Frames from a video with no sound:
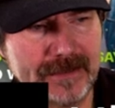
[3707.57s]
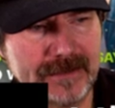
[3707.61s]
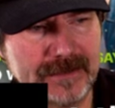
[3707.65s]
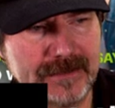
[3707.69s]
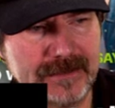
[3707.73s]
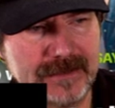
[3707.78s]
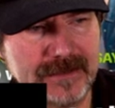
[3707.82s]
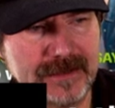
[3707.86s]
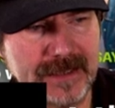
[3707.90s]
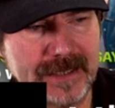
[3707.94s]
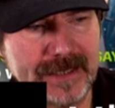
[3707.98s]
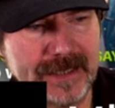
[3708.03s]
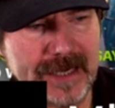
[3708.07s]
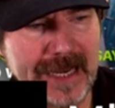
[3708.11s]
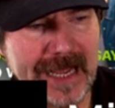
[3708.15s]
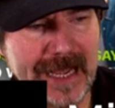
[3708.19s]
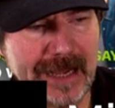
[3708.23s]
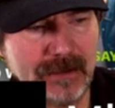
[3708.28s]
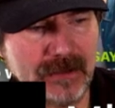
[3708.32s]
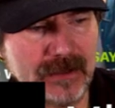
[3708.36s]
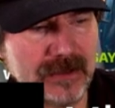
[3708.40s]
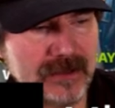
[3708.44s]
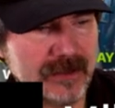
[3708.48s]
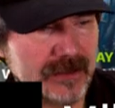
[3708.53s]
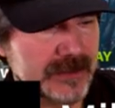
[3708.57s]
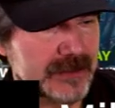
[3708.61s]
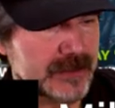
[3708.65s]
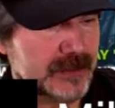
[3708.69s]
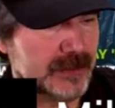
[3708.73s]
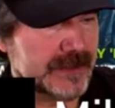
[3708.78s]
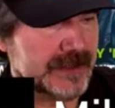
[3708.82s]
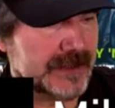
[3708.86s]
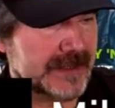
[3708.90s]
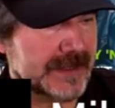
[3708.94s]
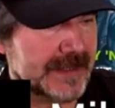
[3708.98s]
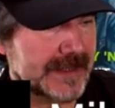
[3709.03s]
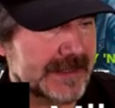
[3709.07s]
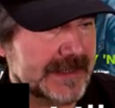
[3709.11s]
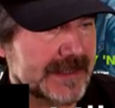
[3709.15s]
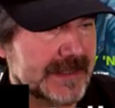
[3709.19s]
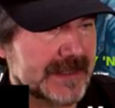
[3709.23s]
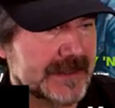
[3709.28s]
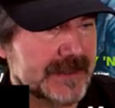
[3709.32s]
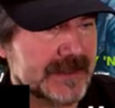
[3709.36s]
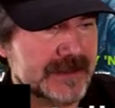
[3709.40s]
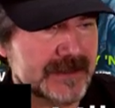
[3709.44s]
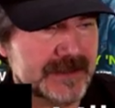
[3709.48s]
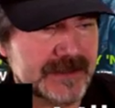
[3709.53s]
and how close would you need to
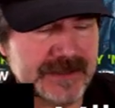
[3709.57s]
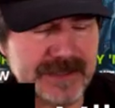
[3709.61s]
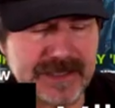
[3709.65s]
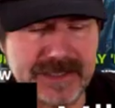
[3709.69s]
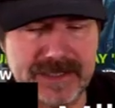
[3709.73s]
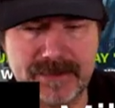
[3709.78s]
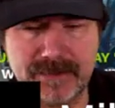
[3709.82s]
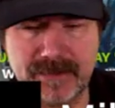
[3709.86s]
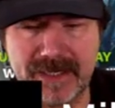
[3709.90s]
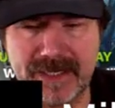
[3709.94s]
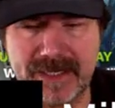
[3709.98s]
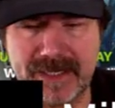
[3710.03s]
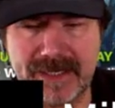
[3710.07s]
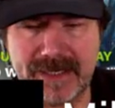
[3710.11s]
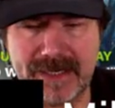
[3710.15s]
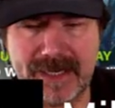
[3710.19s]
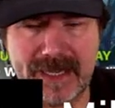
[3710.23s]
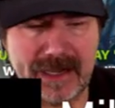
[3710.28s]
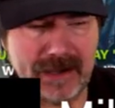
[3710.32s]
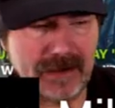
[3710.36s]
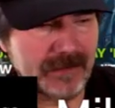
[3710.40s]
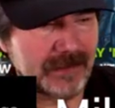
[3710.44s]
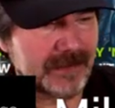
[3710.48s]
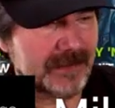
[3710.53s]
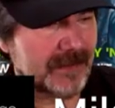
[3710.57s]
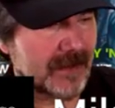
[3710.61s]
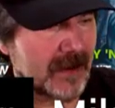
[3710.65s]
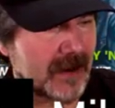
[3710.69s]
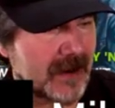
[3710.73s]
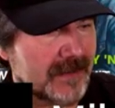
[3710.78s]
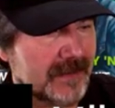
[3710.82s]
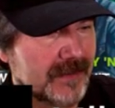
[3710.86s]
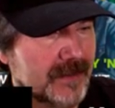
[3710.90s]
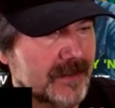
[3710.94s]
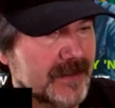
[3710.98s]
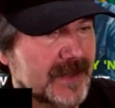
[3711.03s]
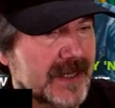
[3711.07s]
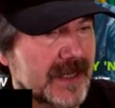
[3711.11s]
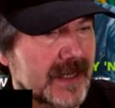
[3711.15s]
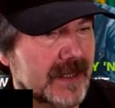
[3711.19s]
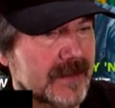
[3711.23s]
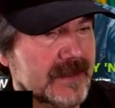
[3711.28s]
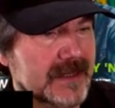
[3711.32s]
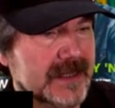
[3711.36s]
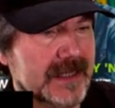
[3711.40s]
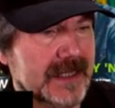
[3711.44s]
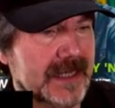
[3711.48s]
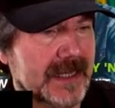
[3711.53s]
use them, and how far from the
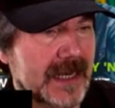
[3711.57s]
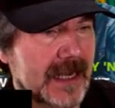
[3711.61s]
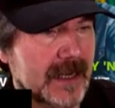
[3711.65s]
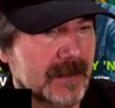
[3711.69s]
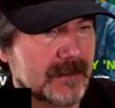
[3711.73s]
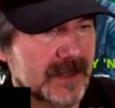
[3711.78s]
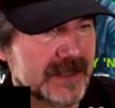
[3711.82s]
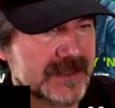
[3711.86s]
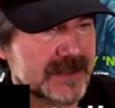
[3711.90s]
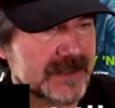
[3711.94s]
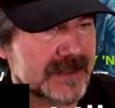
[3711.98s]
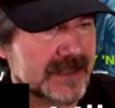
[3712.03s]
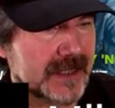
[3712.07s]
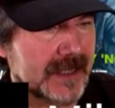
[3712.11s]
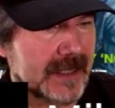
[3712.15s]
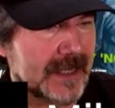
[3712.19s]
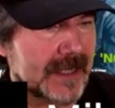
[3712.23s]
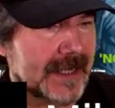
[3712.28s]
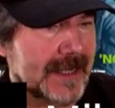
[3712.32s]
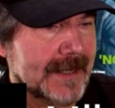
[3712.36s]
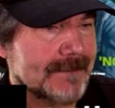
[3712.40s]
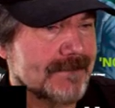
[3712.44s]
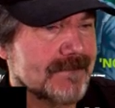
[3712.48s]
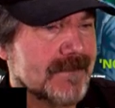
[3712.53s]
object, and how much time,